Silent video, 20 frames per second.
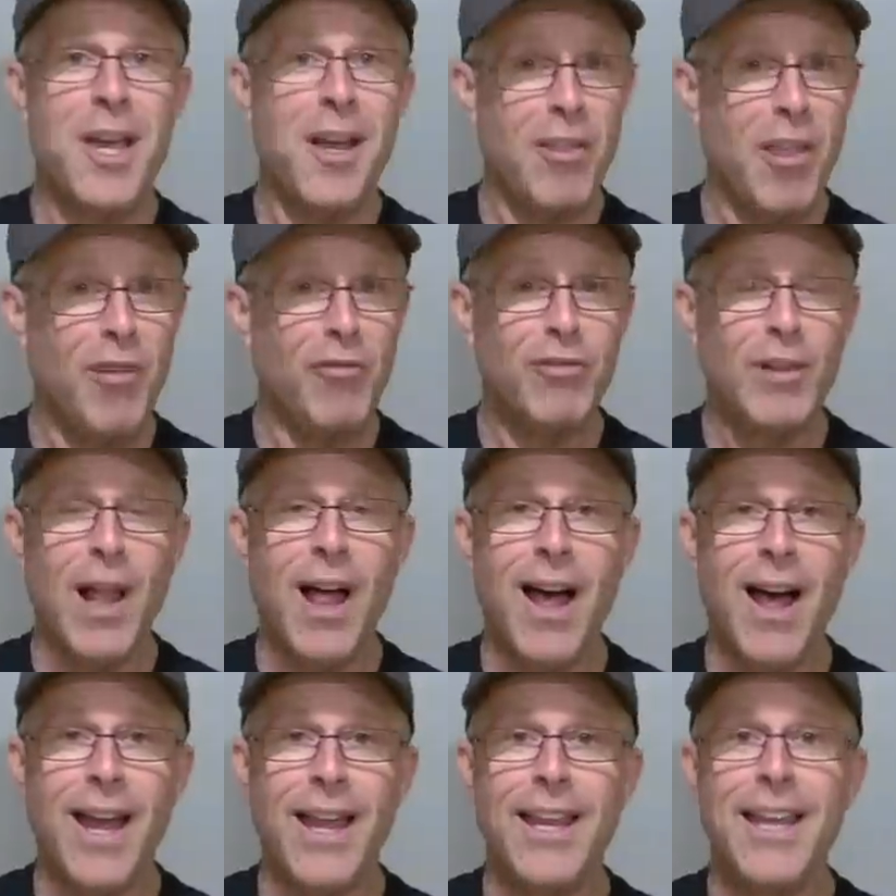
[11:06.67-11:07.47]
how they
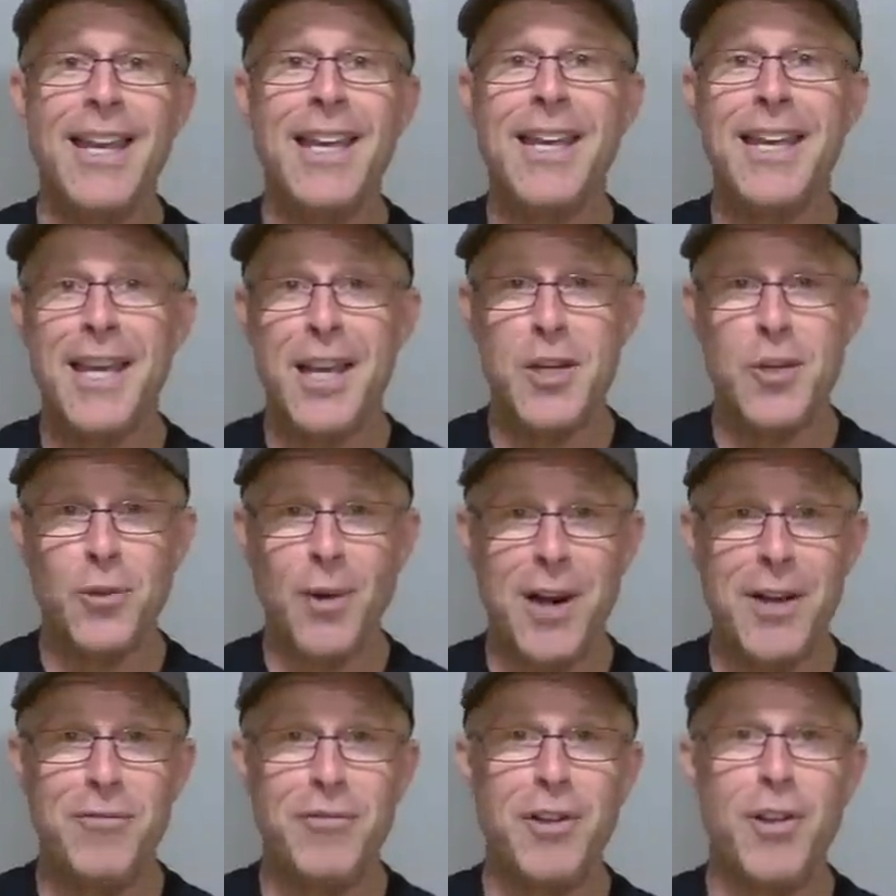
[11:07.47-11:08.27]
fly, and
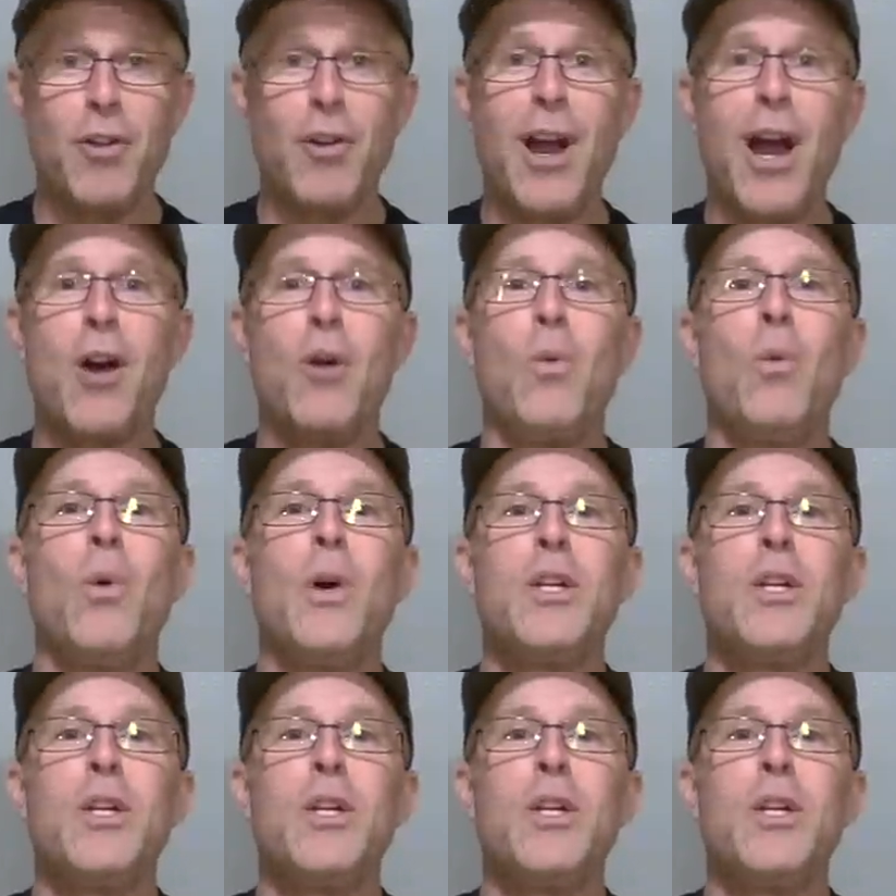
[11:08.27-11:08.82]
try to figure out